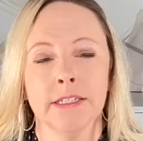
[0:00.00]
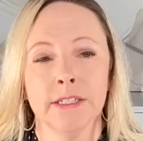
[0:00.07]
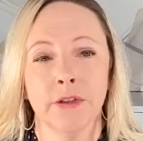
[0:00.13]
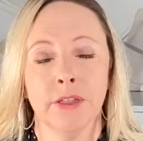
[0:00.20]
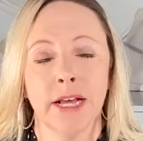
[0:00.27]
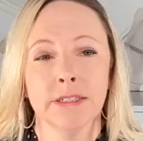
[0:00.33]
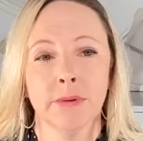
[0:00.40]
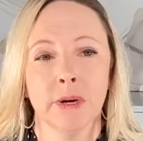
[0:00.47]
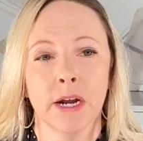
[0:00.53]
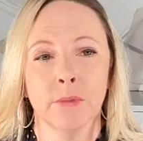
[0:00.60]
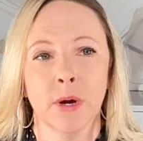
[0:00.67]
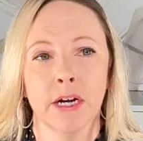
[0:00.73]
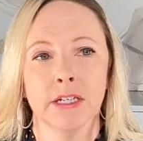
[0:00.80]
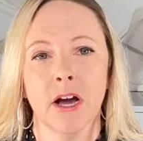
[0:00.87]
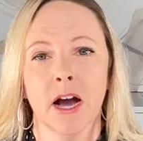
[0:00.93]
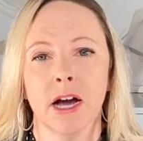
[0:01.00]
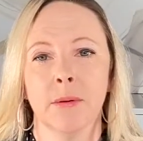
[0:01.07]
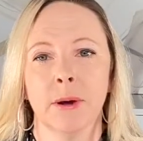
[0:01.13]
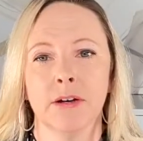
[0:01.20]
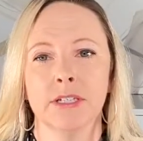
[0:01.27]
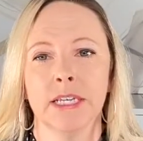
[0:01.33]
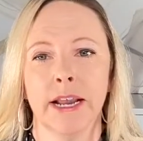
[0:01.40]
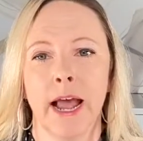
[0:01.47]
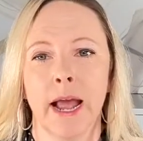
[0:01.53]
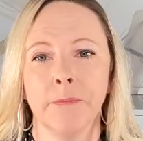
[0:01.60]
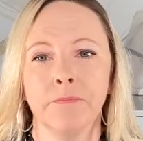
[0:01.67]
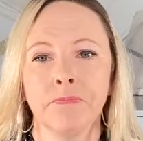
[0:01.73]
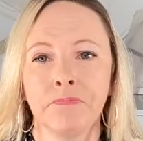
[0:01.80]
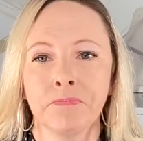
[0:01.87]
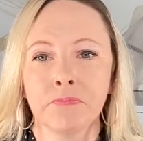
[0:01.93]
So that's what I want to talk about
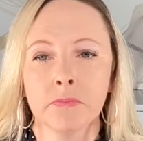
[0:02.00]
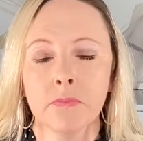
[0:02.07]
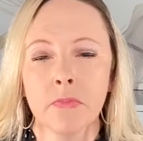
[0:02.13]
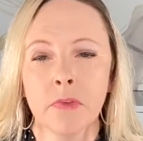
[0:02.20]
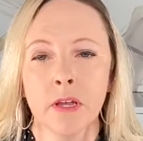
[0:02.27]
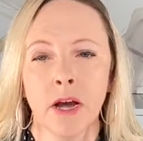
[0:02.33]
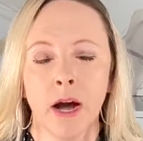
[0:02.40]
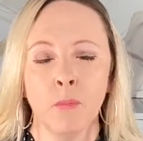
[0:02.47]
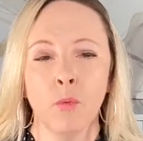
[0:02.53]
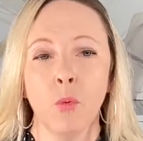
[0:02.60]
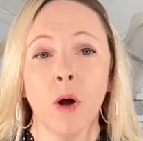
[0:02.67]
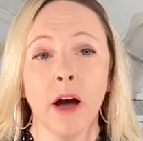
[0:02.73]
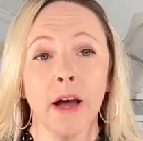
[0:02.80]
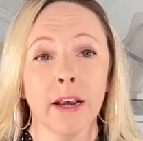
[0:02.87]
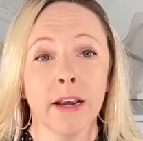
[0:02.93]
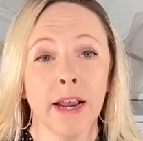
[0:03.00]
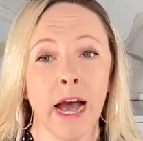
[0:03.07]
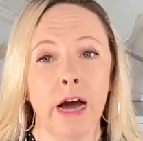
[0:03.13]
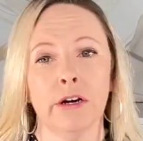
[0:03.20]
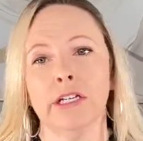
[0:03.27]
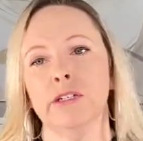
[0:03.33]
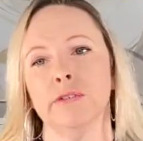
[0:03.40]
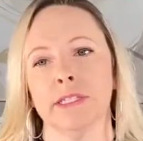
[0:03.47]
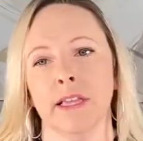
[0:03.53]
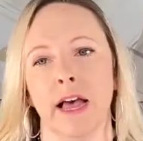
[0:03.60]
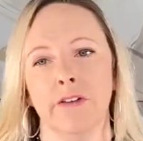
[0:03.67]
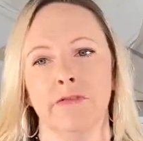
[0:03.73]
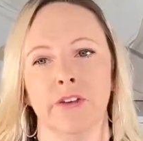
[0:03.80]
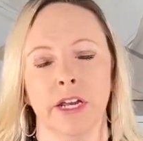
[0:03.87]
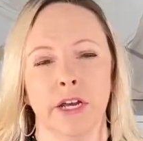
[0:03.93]
today. 1, how to use
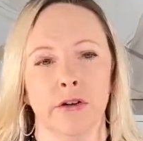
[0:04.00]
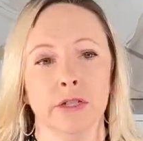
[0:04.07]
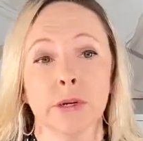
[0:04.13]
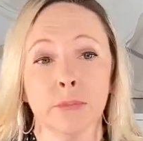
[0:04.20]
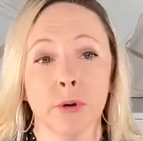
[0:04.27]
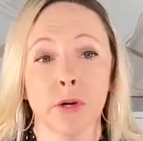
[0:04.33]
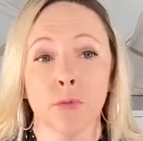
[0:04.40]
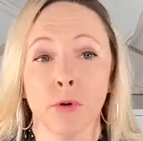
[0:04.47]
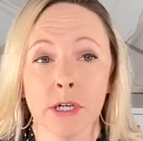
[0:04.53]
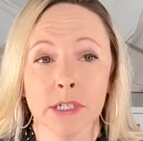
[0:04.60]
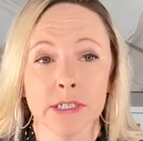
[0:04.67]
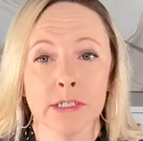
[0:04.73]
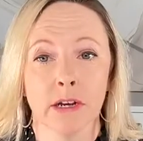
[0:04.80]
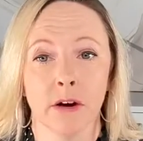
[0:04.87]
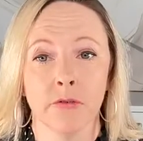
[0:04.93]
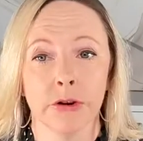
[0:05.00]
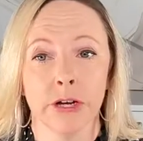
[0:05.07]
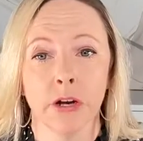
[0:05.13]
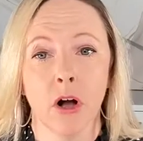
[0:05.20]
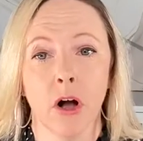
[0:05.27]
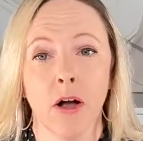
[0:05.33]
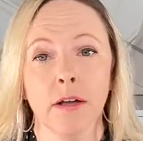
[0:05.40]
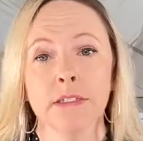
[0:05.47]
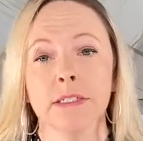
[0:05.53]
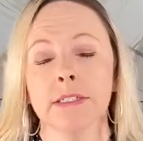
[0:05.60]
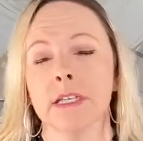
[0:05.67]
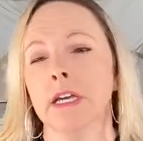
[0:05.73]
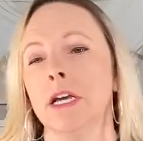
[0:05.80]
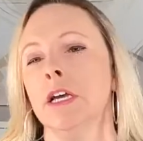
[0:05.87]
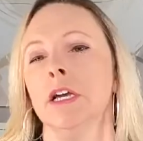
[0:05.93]
live video to book more discovery
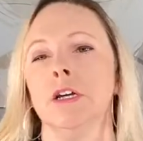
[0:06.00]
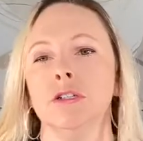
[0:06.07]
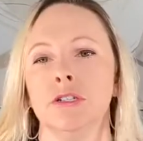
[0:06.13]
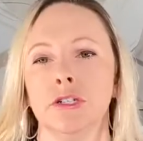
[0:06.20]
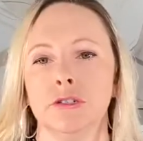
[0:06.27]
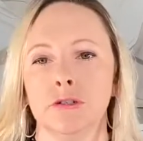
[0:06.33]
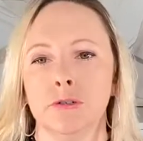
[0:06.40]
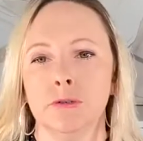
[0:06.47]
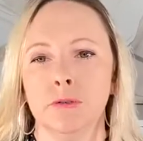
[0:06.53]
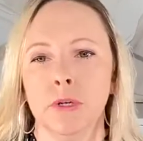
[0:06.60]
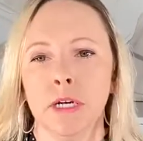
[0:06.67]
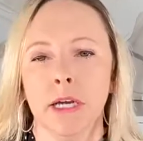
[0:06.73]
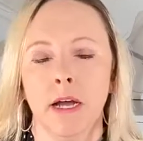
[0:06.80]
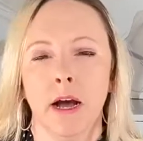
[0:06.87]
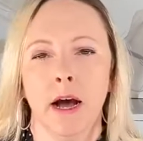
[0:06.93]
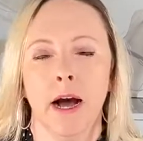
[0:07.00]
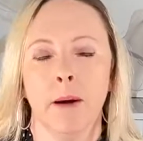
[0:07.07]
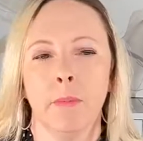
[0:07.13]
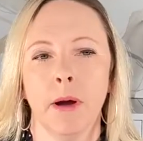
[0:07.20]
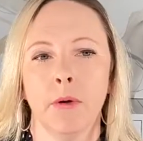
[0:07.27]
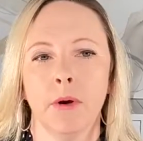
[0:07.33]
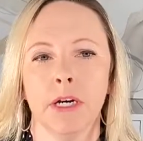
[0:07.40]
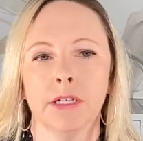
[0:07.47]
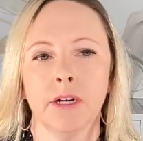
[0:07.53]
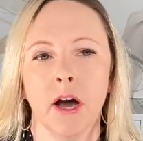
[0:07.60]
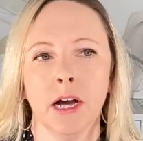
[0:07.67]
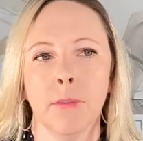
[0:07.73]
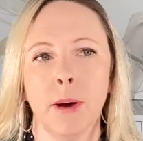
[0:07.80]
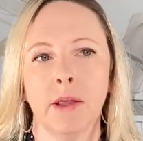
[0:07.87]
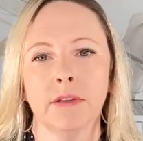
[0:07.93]
calls. 2, I want to
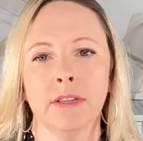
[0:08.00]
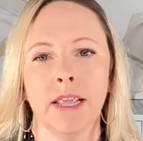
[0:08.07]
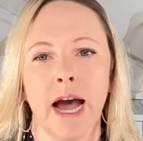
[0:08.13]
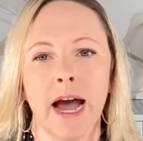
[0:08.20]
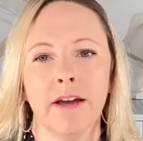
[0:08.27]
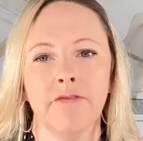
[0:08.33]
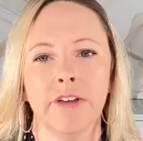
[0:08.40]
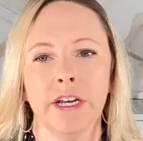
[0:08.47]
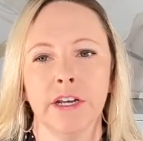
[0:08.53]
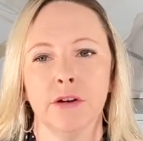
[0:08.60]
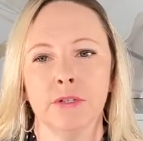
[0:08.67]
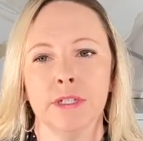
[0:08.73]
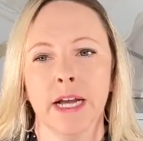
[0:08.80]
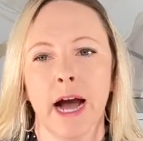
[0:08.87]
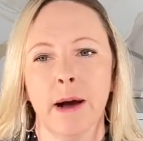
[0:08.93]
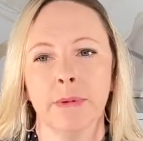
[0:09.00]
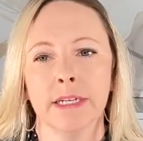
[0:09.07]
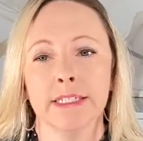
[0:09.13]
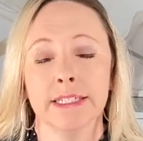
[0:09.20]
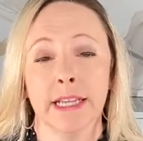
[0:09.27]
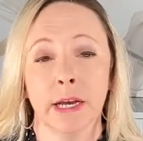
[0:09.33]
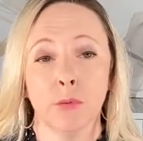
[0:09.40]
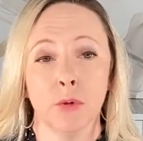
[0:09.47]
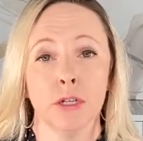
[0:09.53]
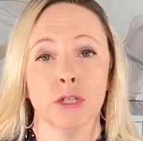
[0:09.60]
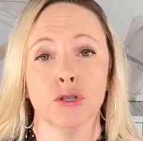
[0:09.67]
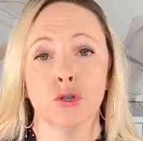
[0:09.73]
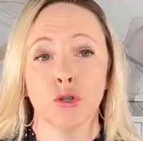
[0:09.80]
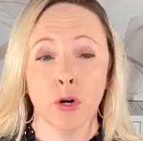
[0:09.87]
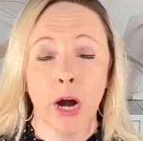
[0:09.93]
talk about live video topics that will
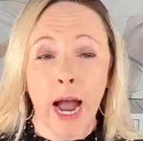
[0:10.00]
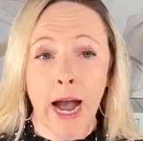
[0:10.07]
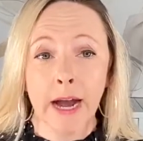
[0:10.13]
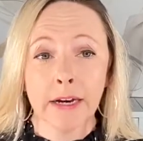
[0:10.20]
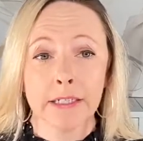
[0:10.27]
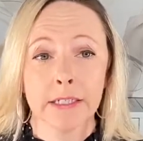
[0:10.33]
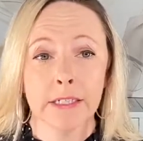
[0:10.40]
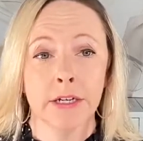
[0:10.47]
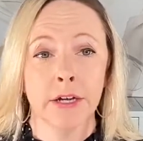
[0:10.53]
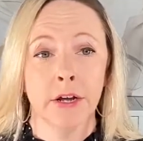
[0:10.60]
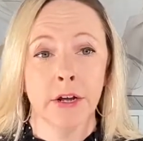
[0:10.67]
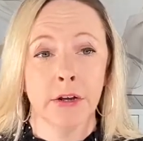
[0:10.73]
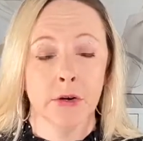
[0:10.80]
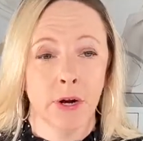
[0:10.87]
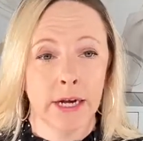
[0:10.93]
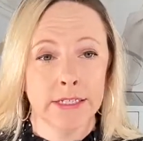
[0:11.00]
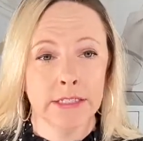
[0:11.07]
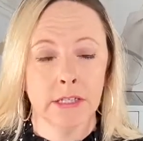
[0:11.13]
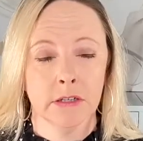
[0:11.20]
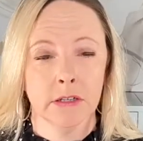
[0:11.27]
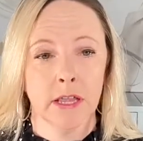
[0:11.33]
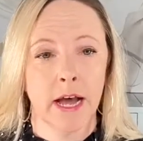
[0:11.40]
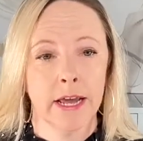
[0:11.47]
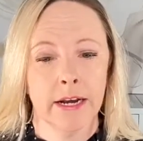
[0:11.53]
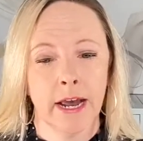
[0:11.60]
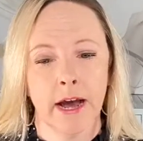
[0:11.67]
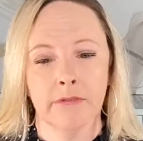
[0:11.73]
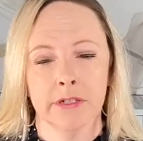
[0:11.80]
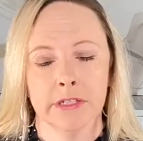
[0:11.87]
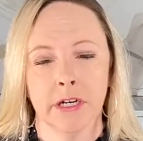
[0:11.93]
attract your ideal client
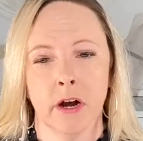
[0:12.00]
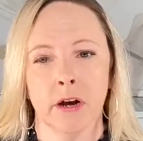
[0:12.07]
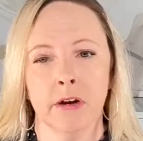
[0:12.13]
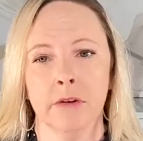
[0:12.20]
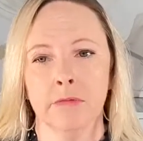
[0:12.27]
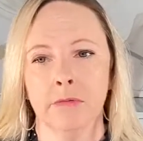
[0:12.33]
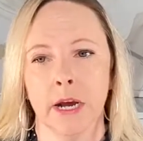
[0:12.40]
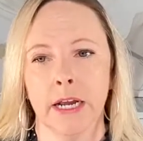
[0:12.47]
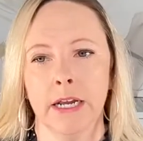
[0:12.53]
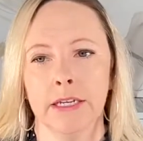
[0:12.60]
avatar, right?